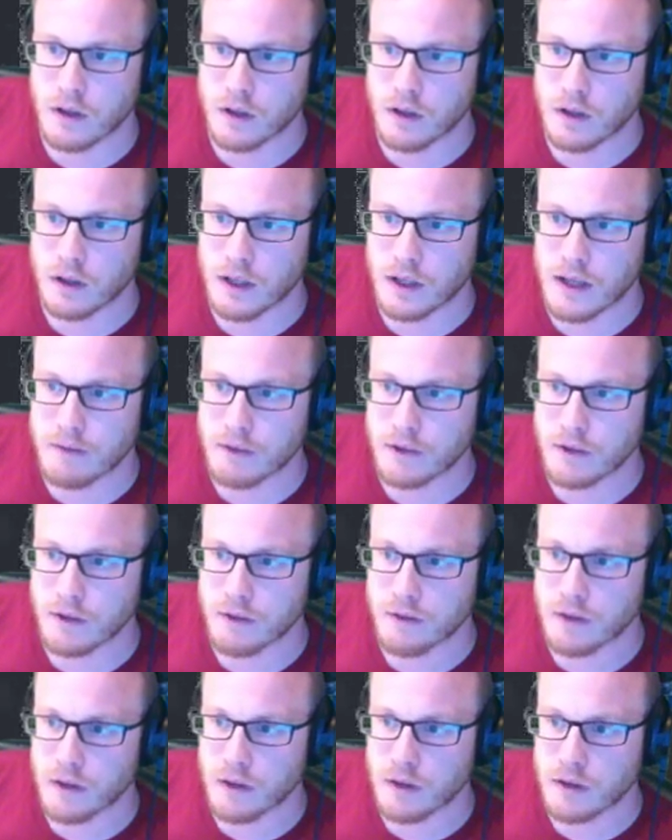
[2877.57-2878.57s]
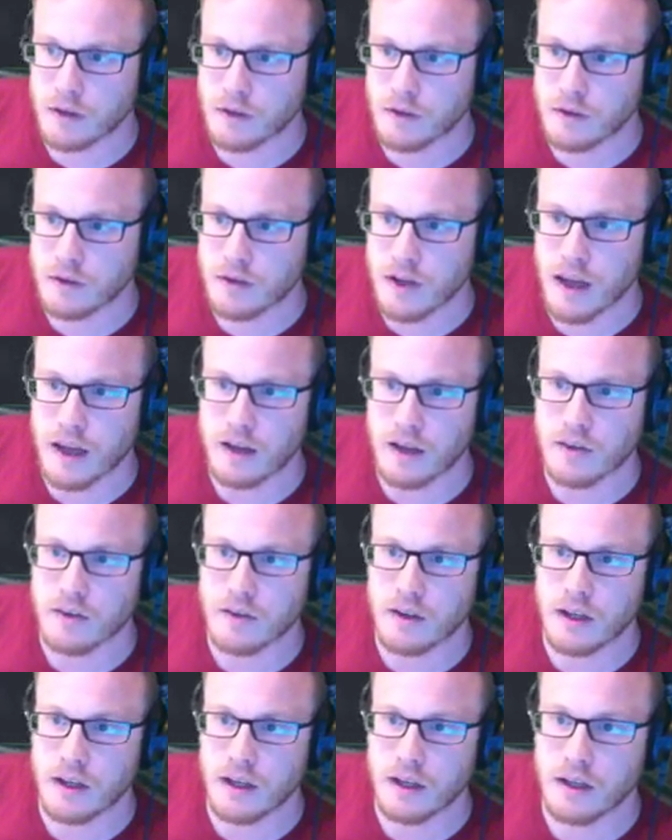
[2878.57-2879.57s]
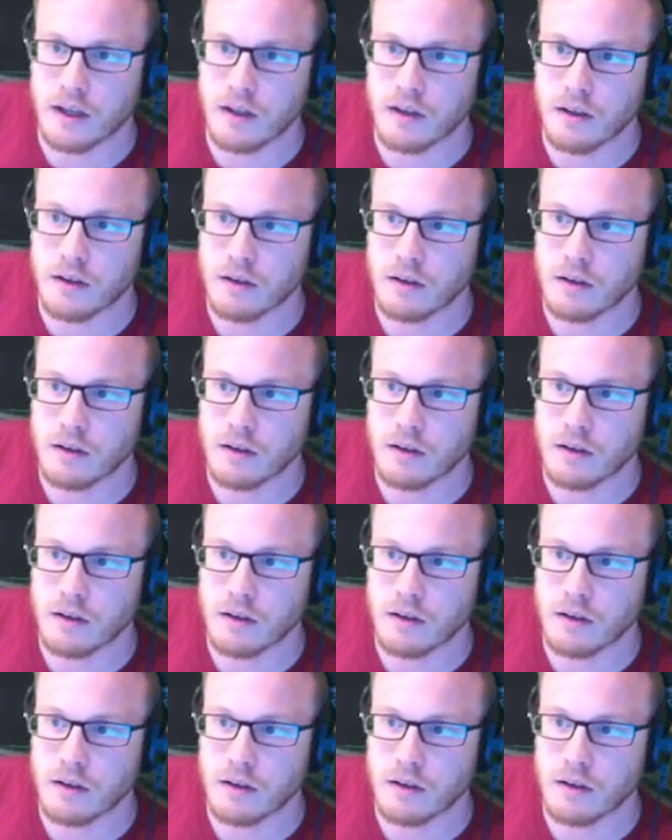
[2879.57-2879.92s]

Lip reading: level of the text in.